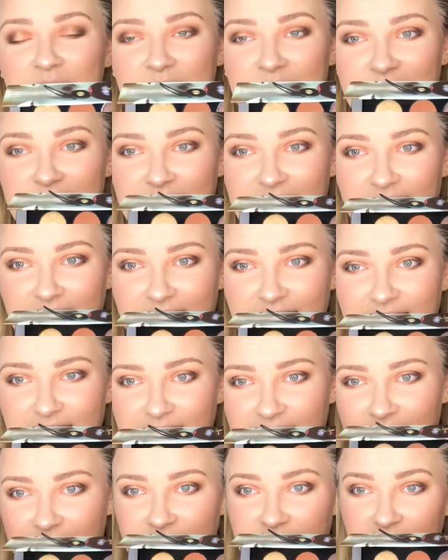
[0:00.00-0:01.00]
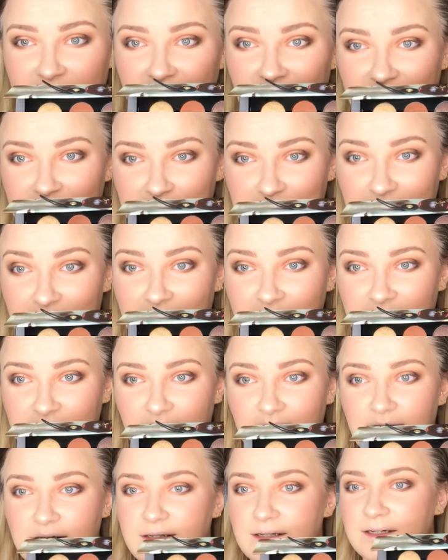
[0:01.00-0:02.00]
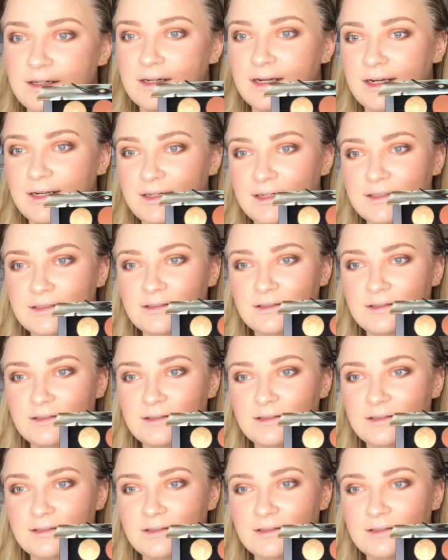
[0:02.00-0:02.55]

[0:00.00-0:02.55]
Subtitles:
besides the dark brown color, it